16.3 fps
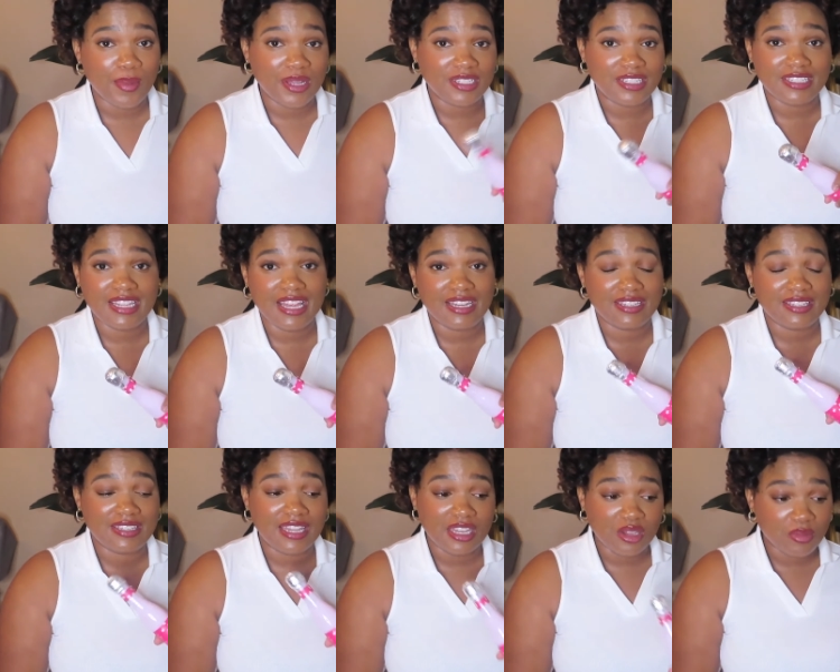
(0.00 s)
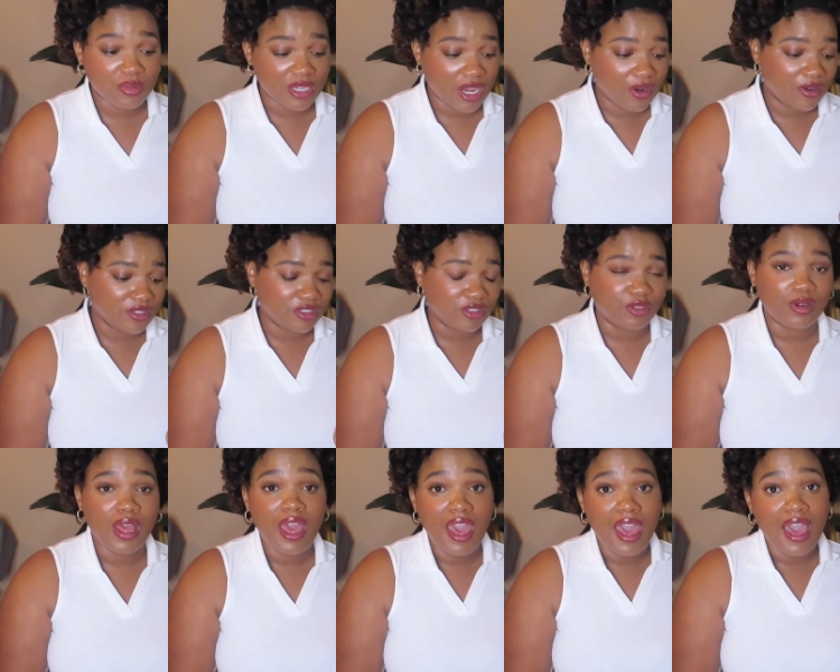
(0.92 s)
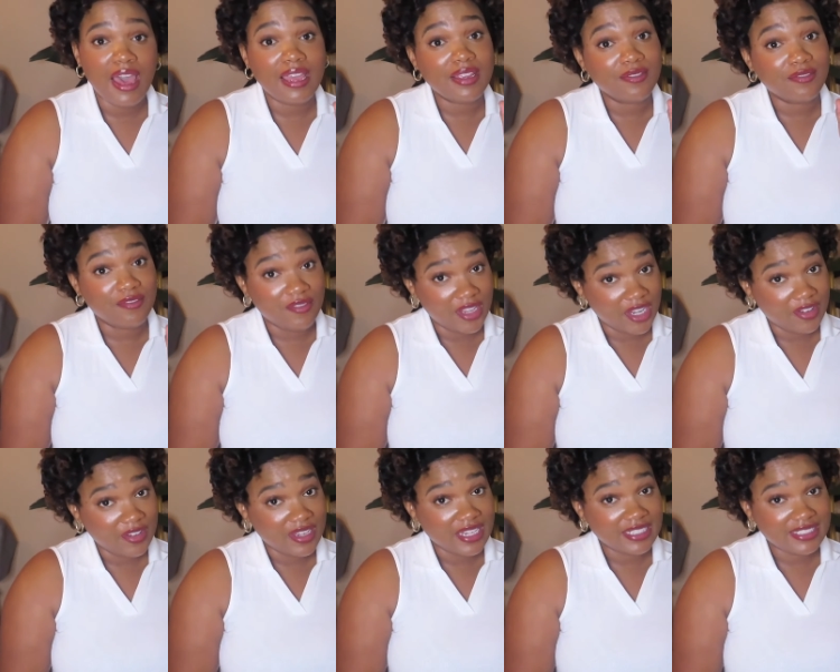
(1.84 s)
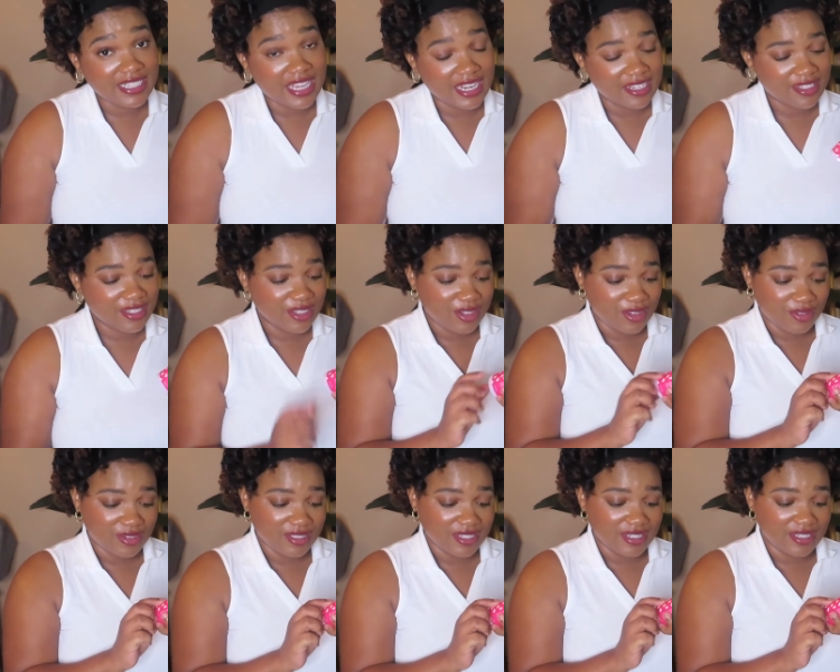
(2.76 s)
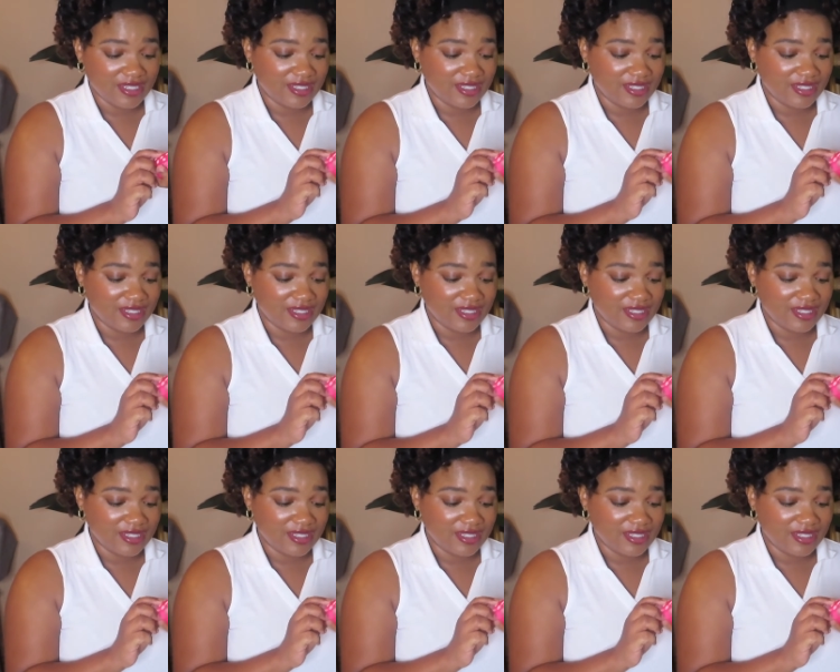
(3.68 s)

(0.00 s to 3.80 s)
I just had a stand-up shower, so I am very excited to use this.